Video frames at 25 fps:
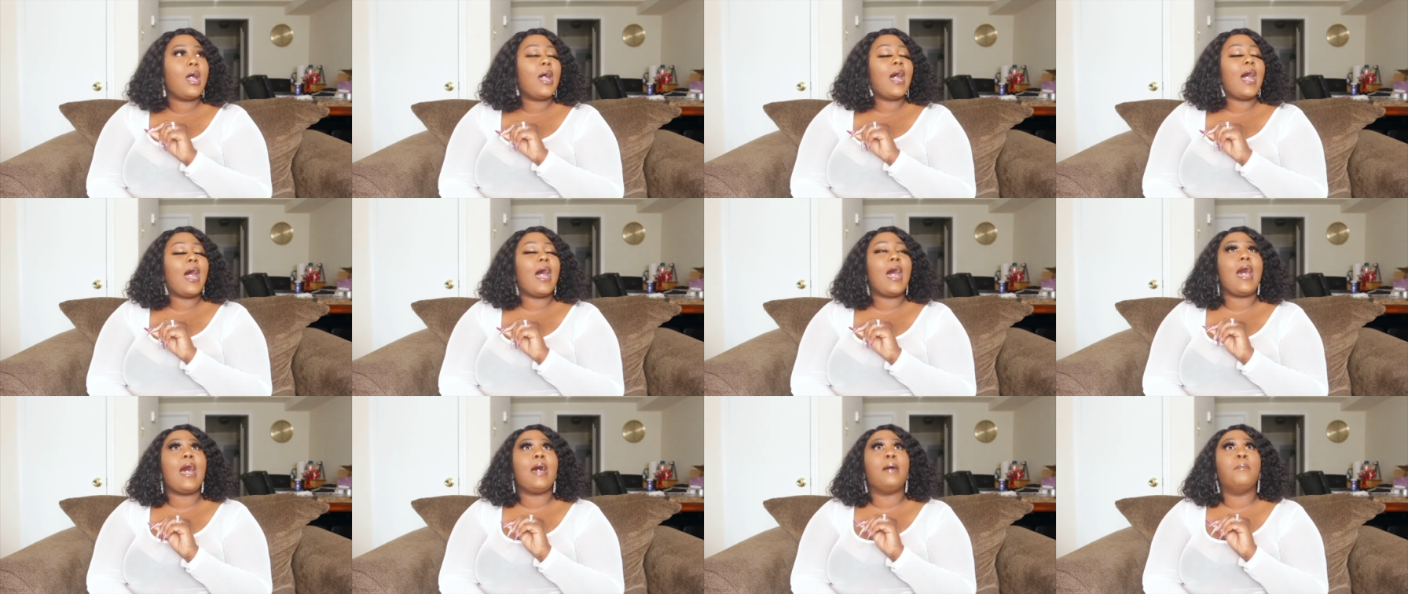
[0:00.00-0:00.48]

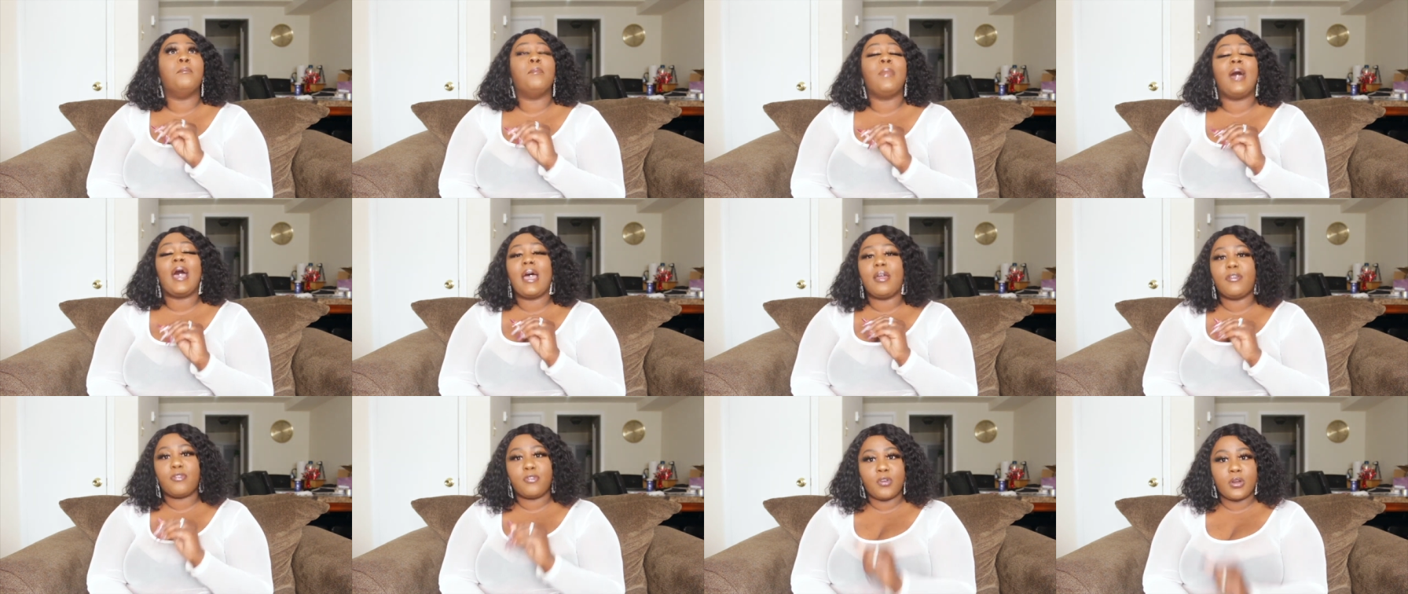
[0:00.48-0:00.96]
I had
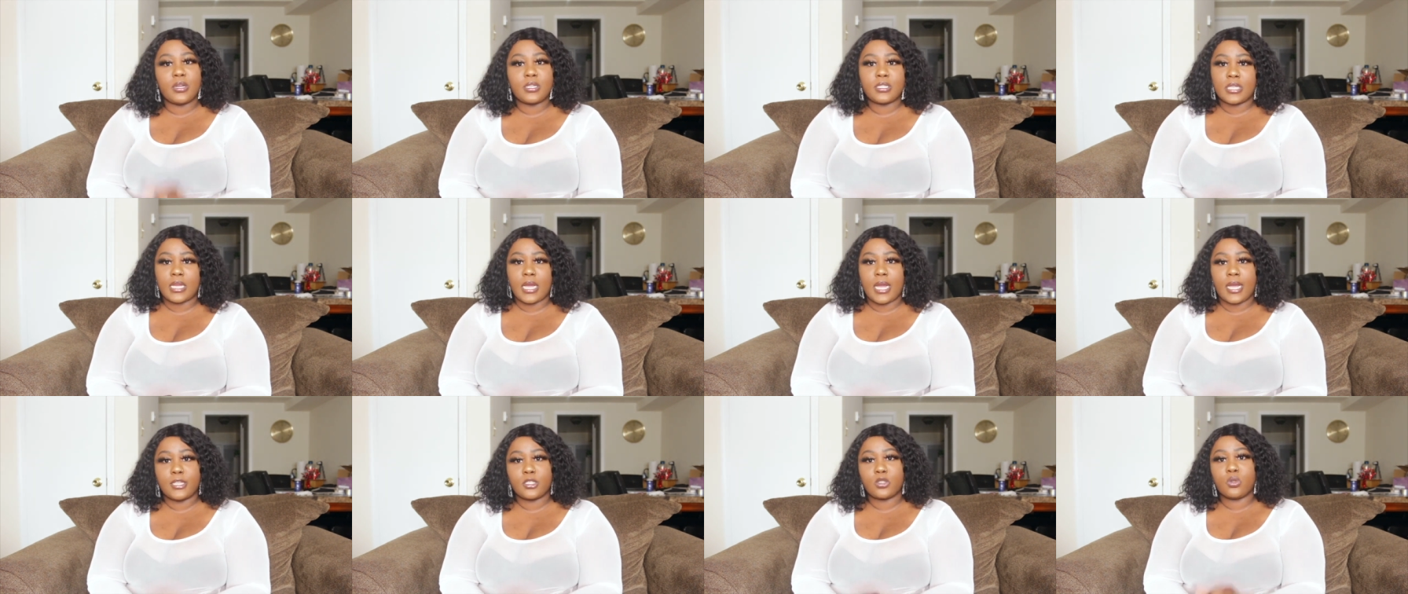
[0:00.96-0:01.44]
mad friends
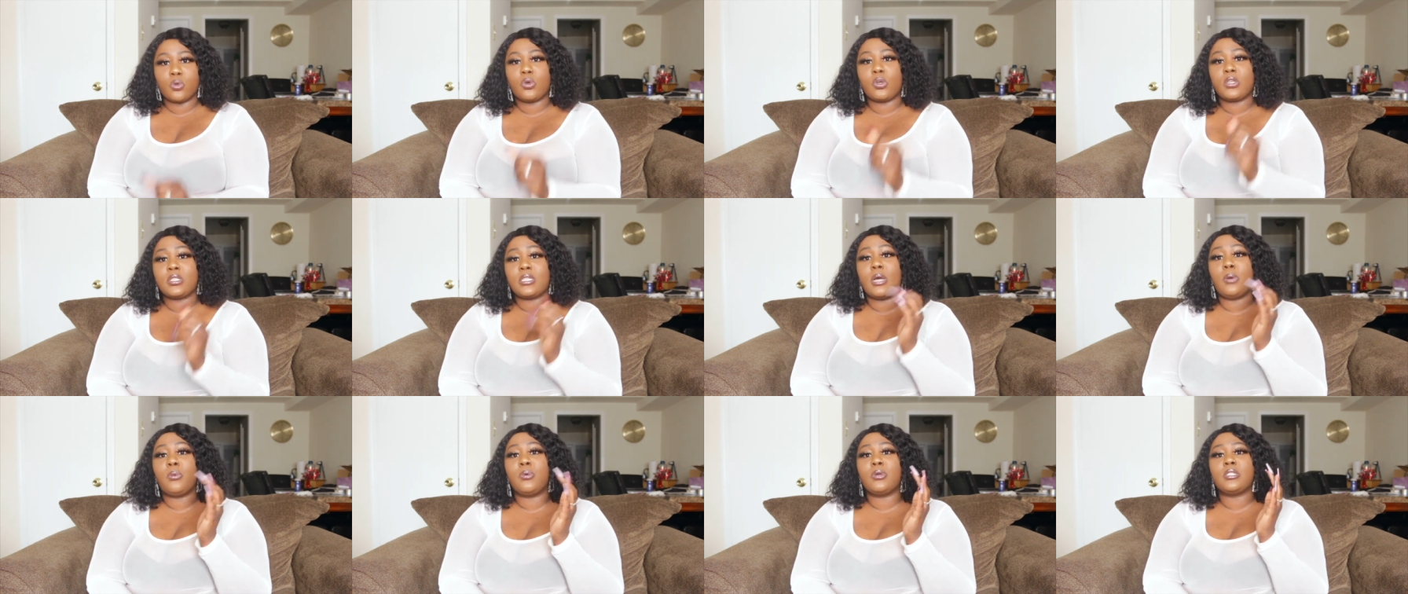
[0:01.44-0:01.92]
in high school,
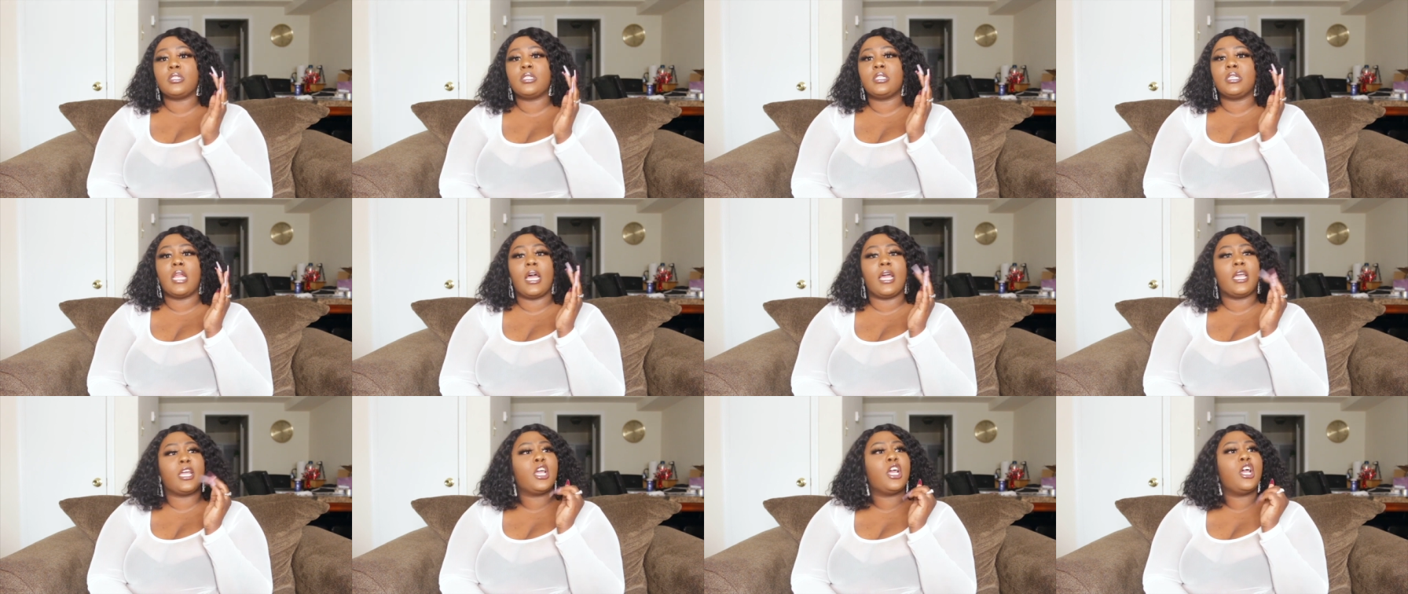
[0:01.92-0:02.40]
because I was in
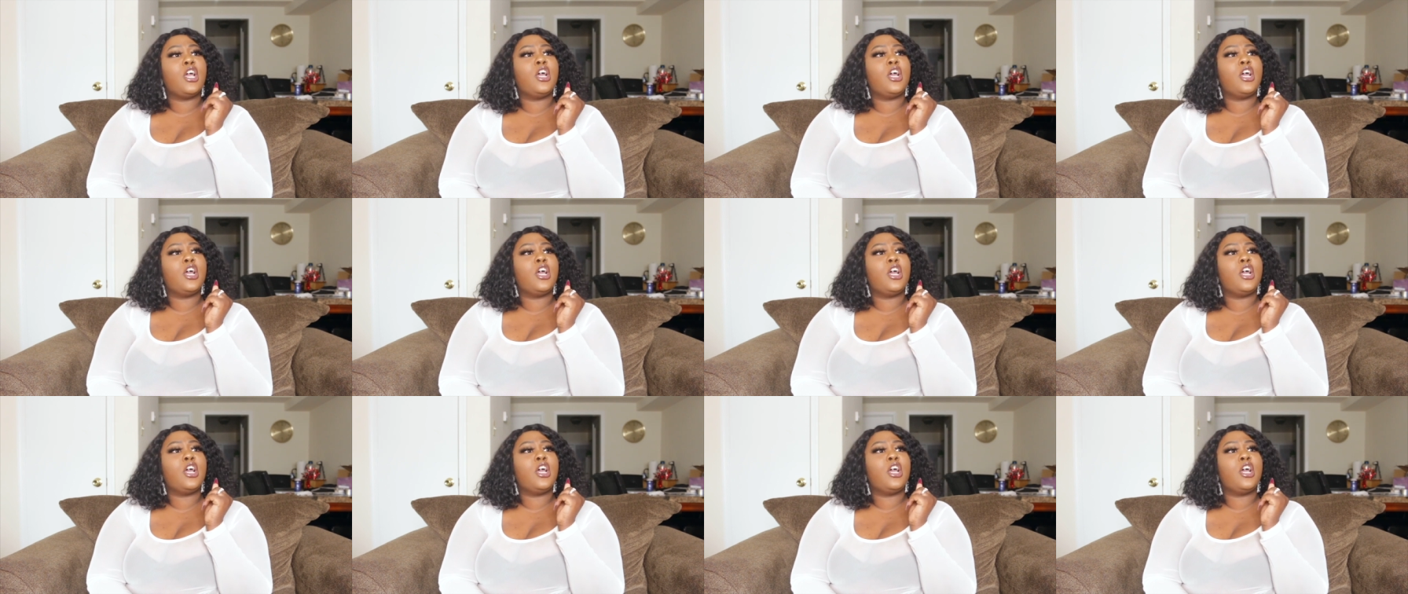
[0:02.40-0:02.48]
like